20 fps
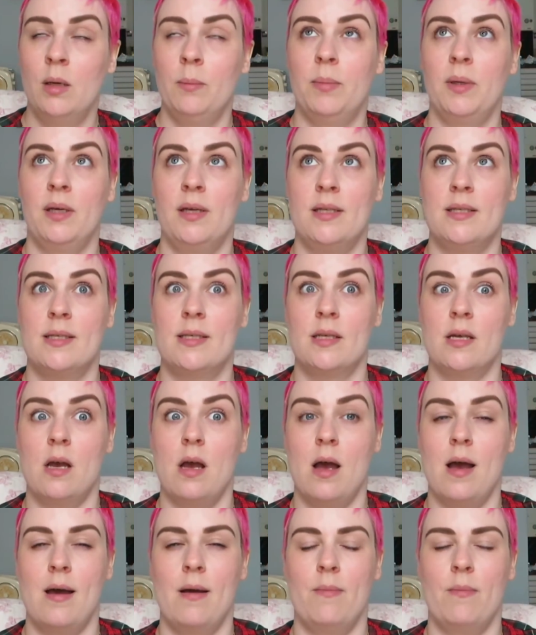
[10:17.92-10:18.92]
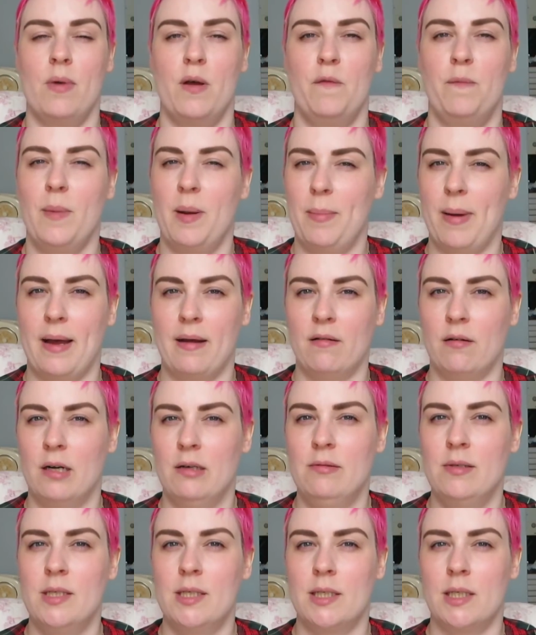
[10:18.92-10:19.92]
because of my
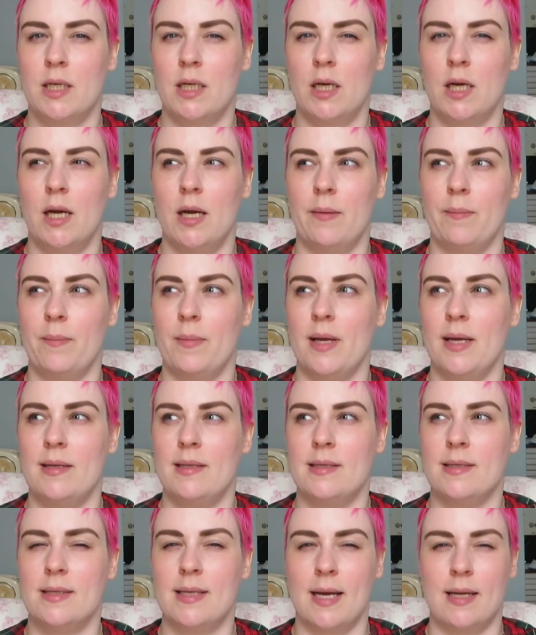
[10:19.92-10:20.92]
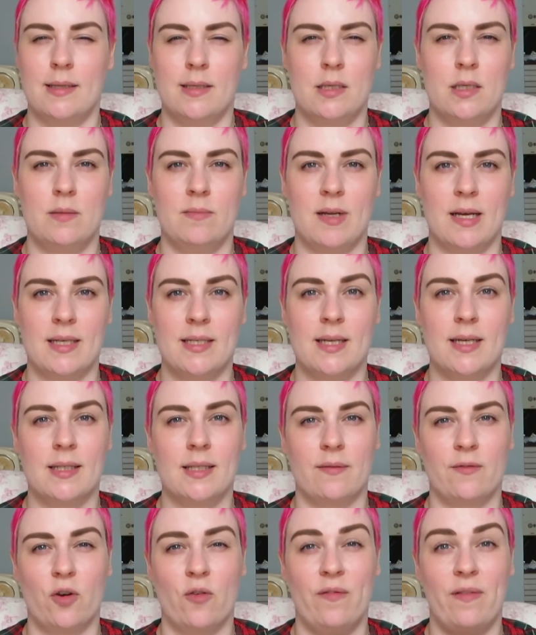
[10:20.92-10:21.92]
background in dance and gymnastics.
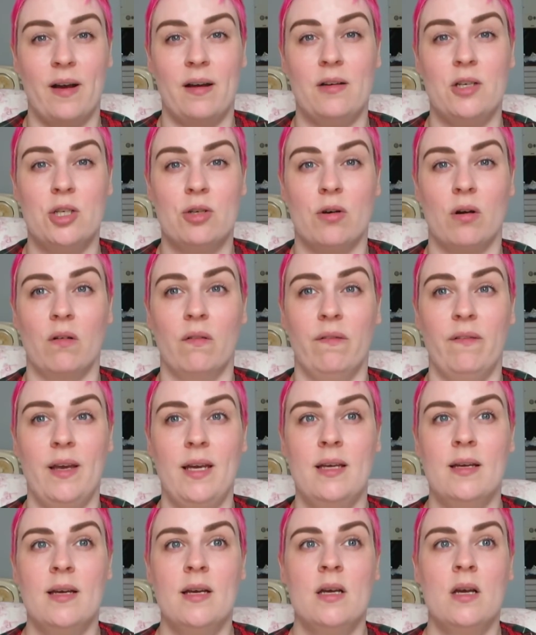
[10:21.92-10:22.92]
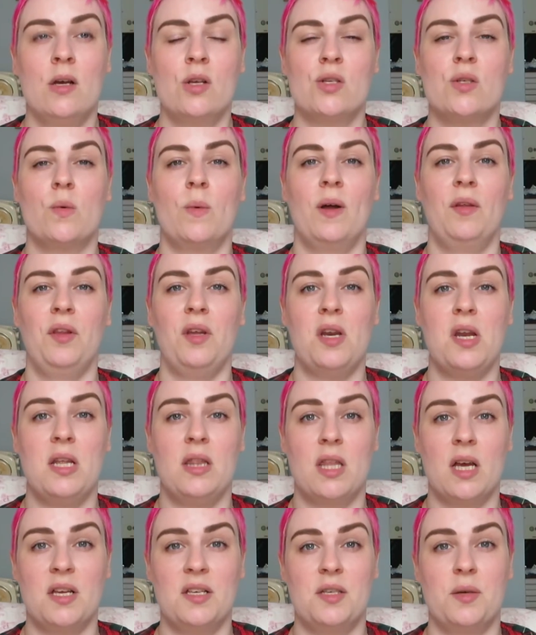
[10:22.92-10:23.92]
I've got very strong feet, so while they
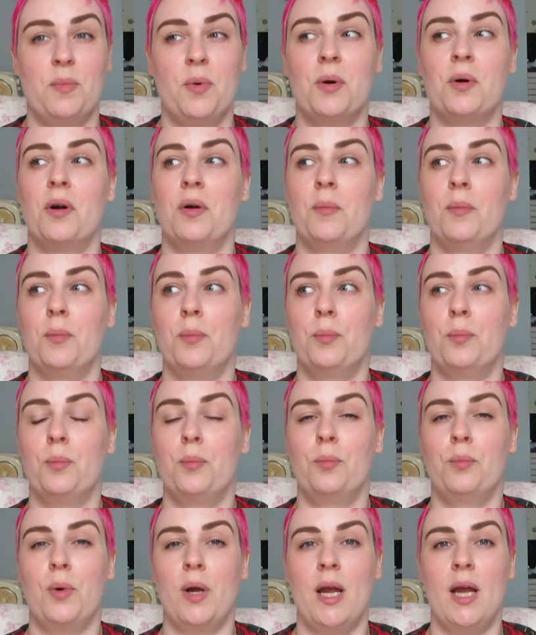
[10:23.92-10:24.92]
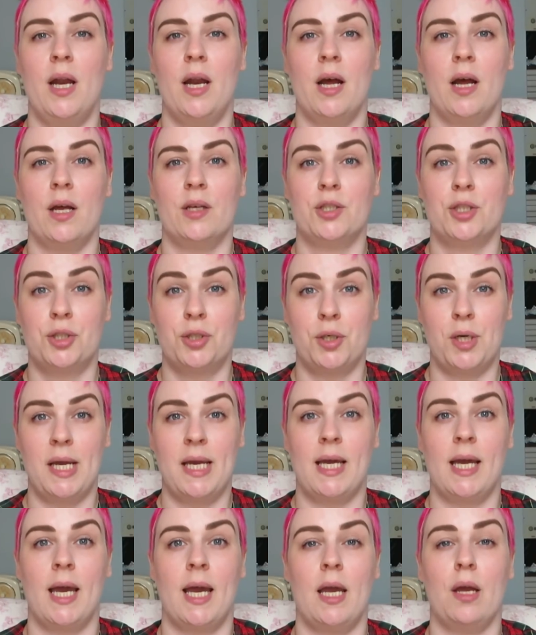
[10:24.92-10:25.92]
need that support in a
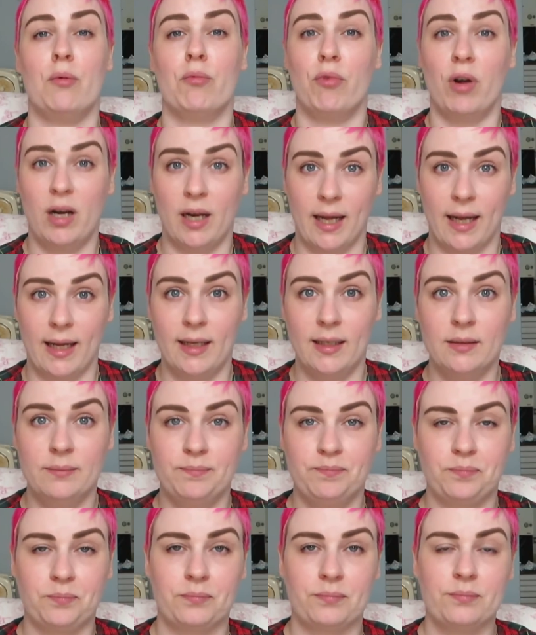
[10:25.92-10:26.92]
straight gait running,